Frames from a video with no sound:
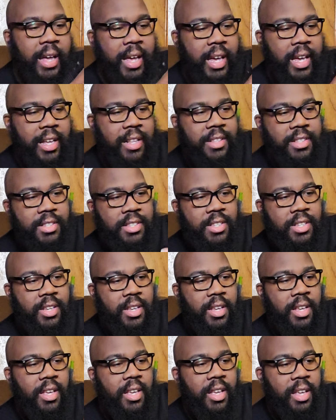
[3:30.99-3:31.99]
hands
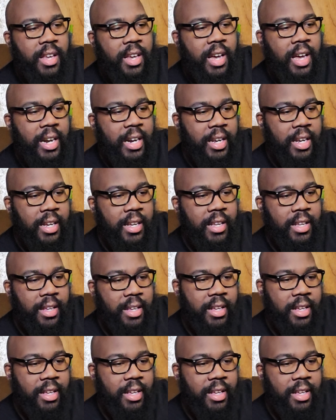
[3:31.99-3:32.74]
kind of